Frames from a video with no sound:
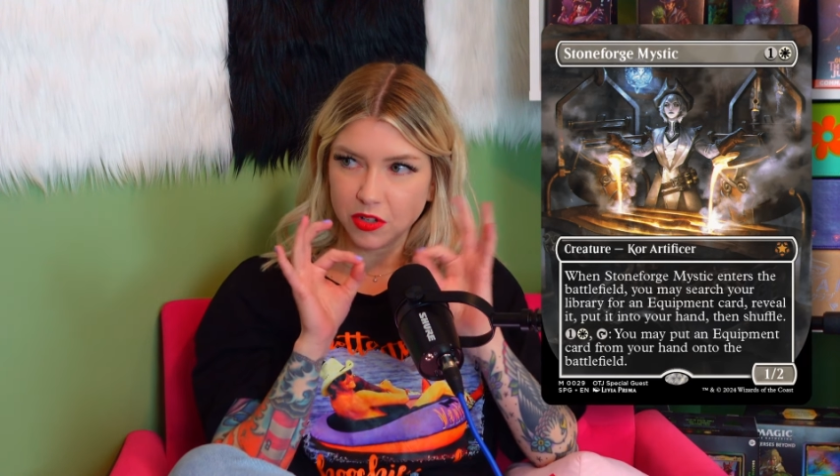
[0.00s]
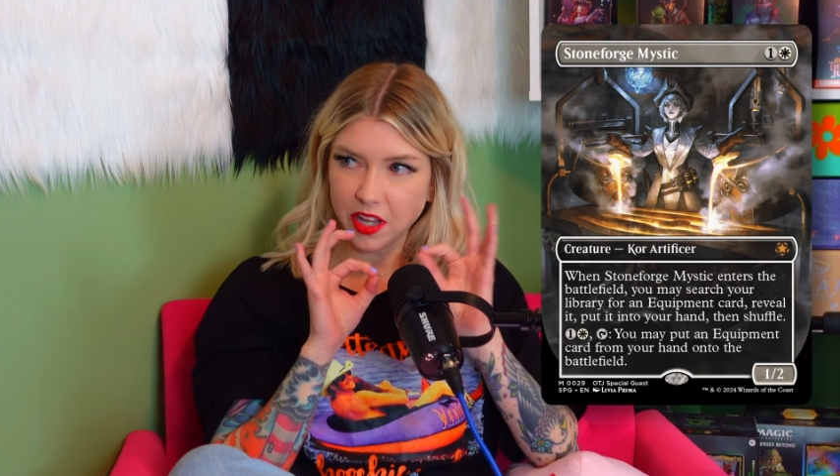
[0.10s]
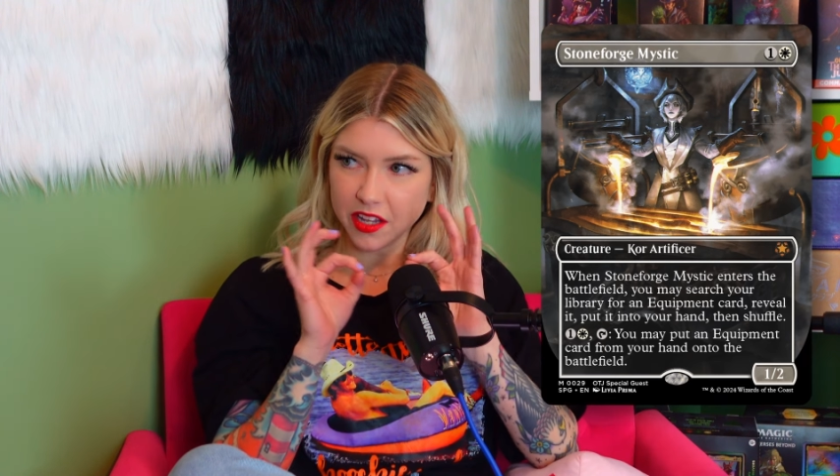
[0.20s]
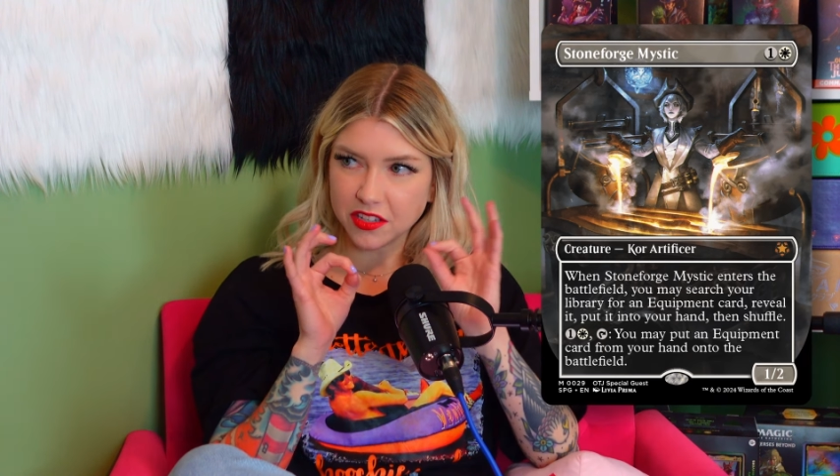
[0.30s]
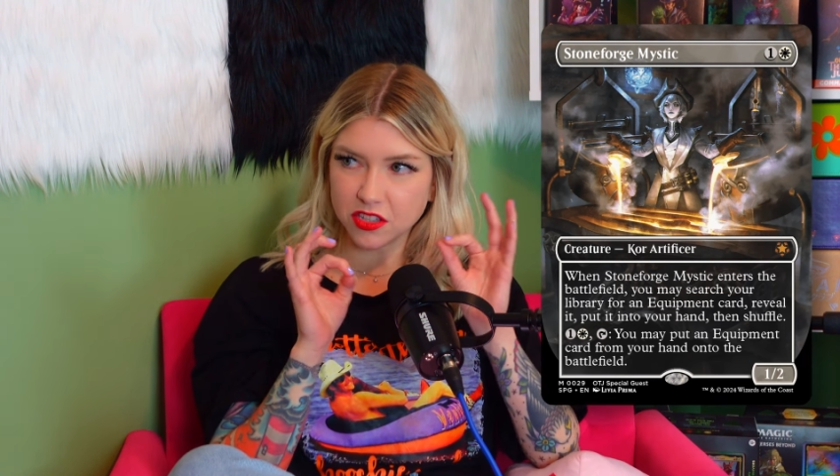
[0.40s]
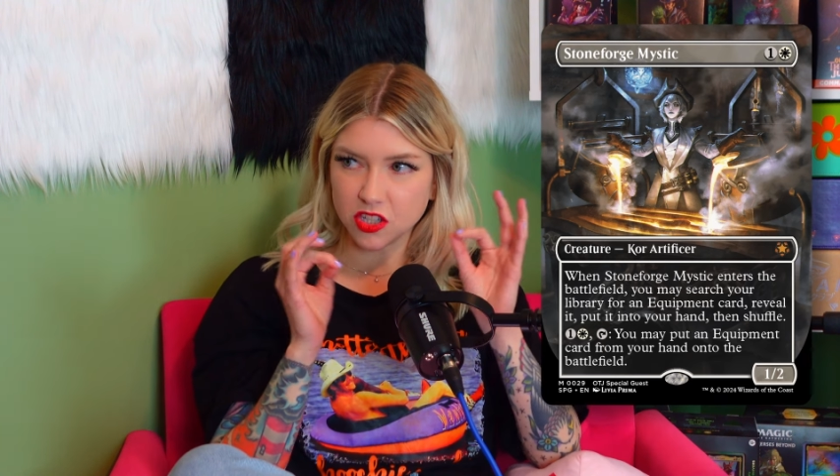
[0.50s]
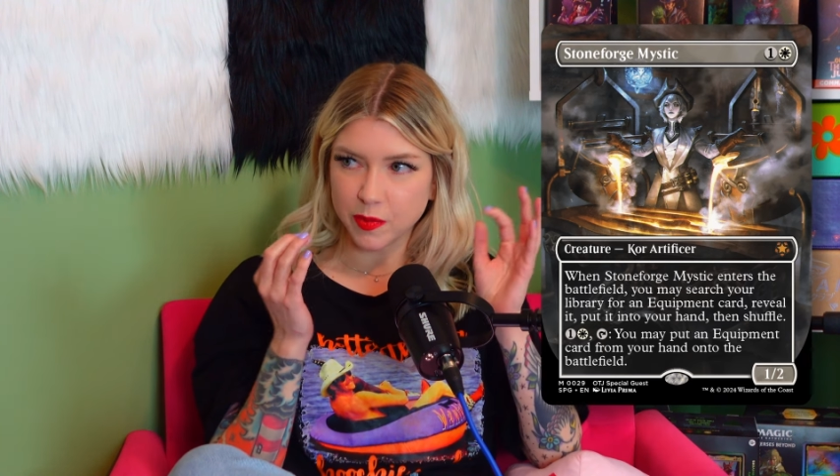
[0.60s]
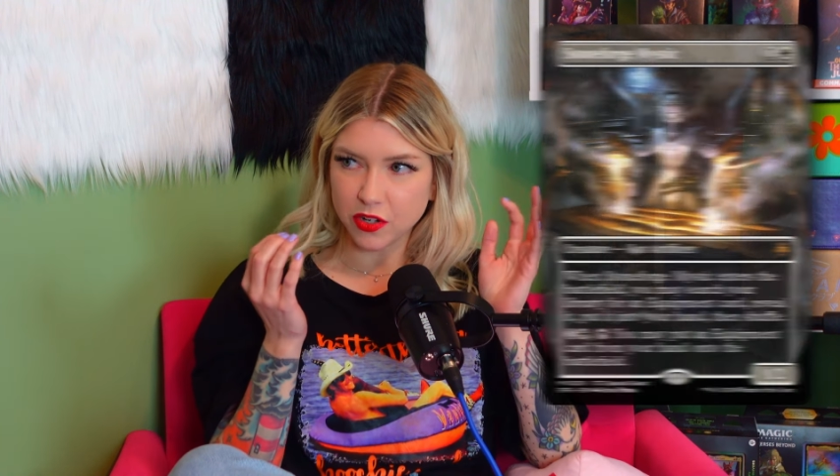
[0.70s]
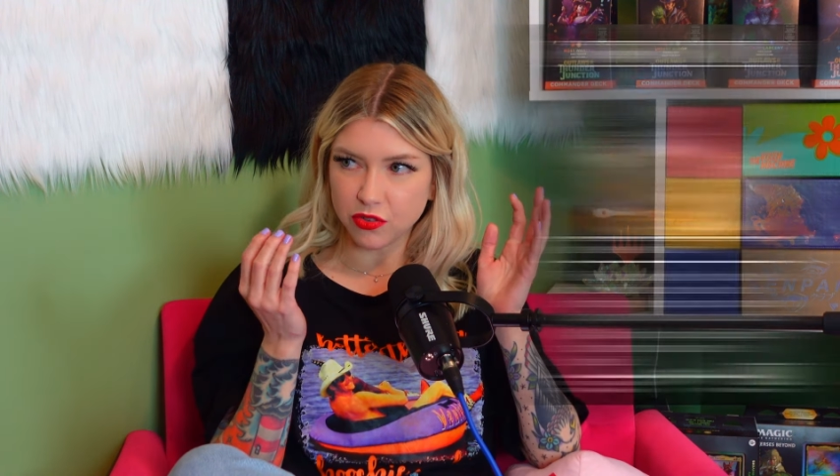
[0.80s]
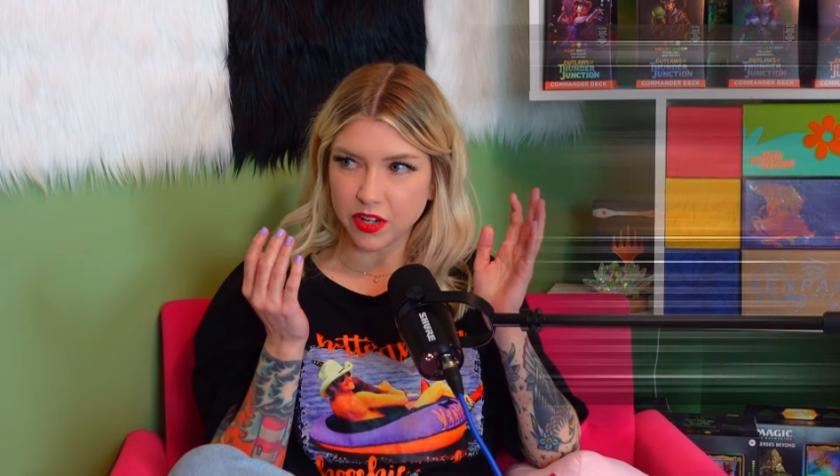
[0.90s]
I guess it's a
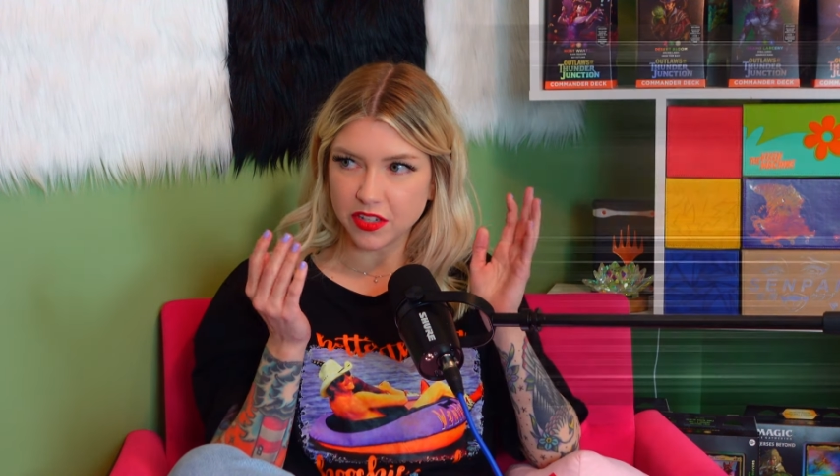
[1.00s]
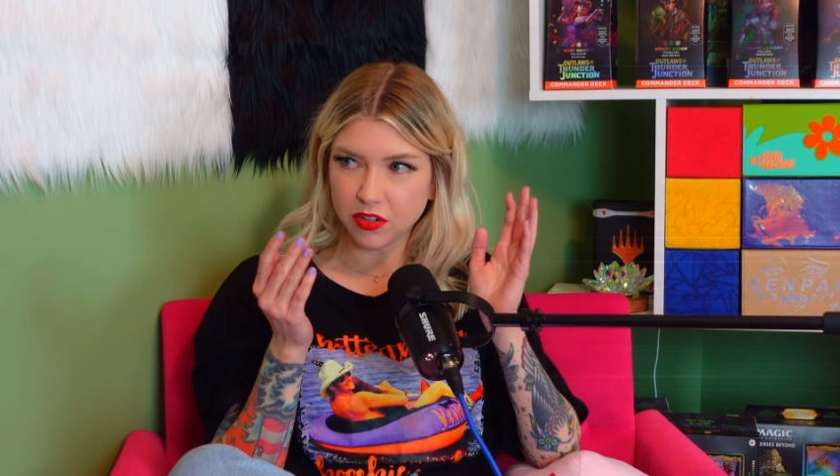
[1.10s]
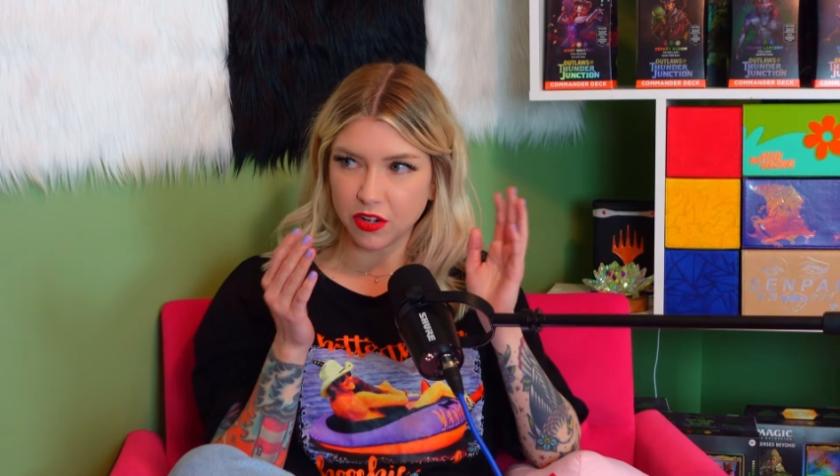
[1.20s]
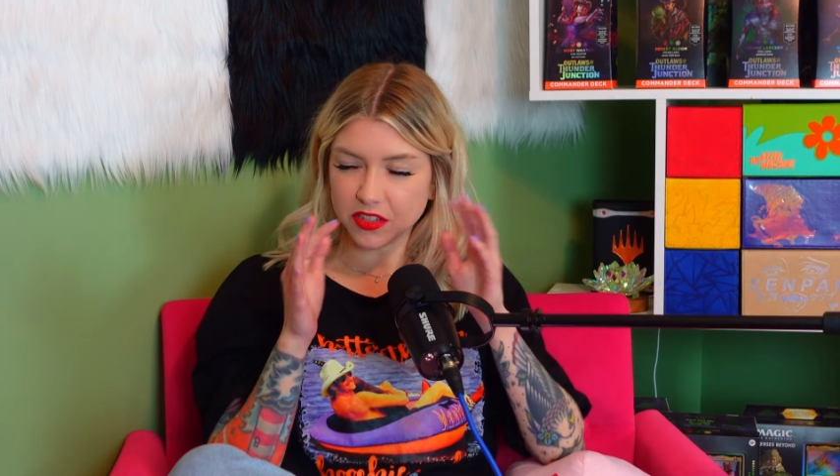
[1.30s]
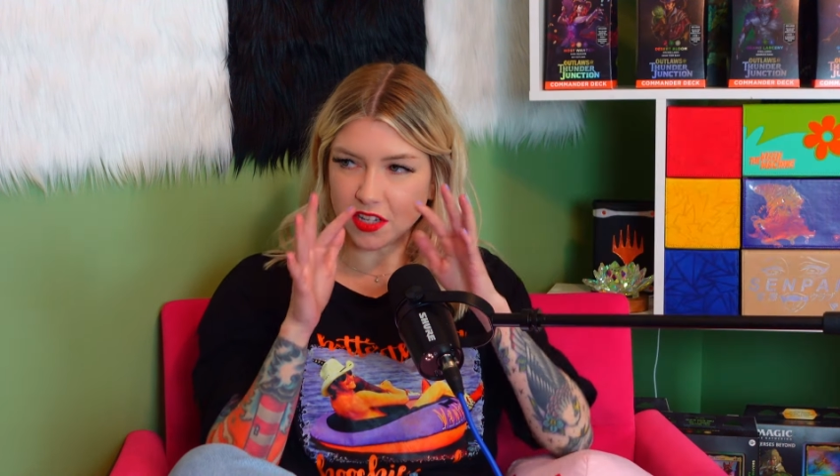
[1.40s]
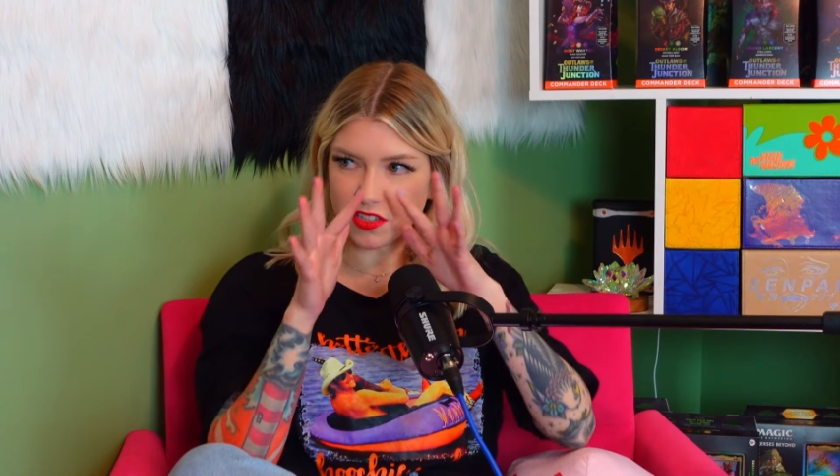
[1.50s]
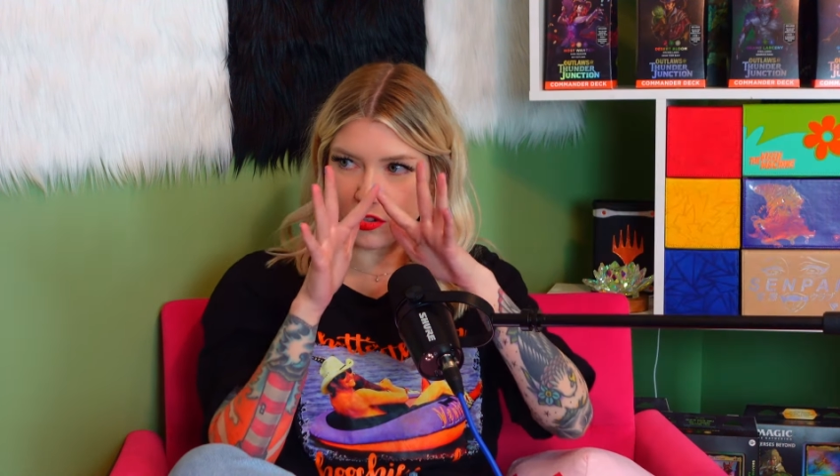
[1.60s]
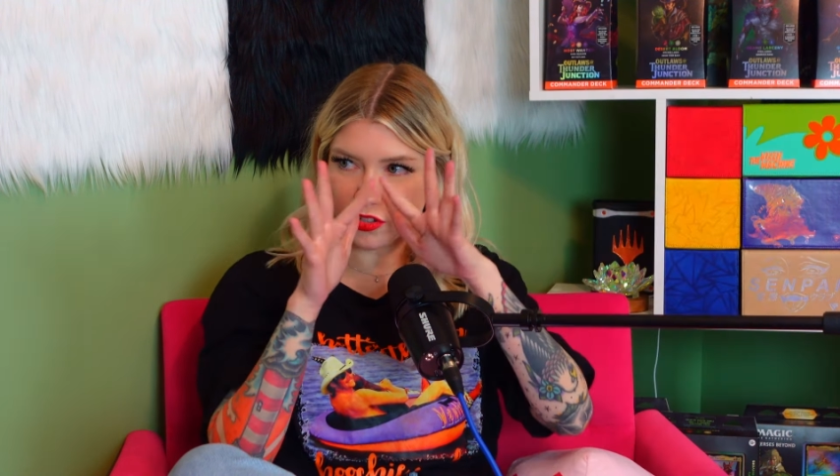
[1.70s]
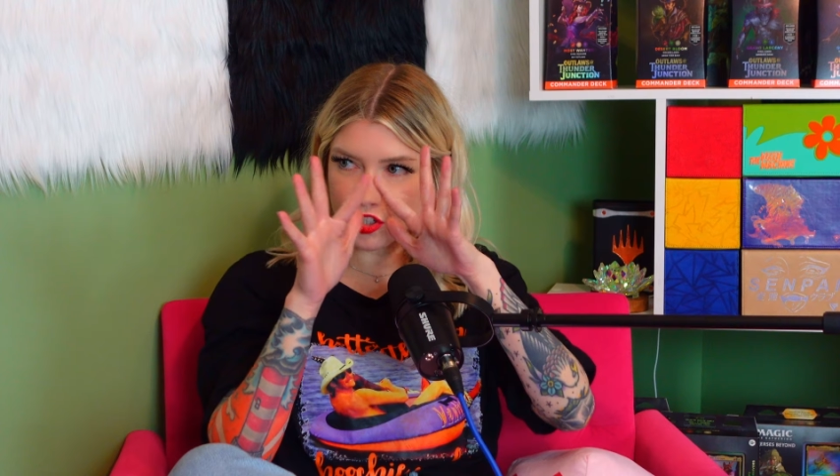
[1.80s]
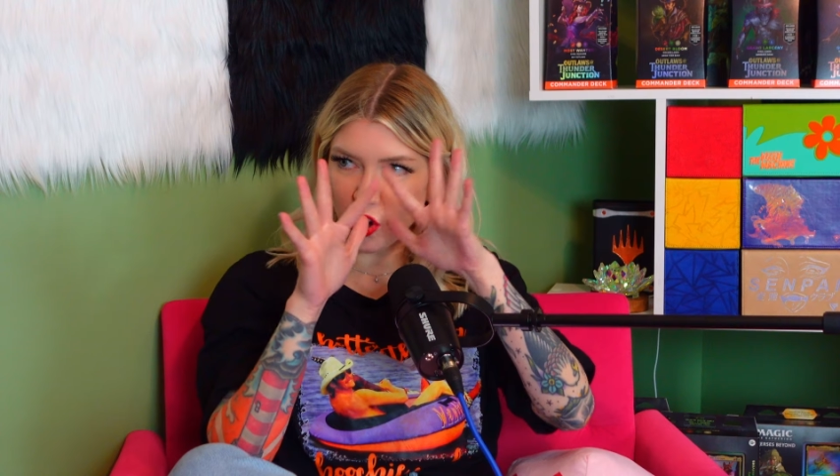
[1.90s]
special guest card because it has a little yeah.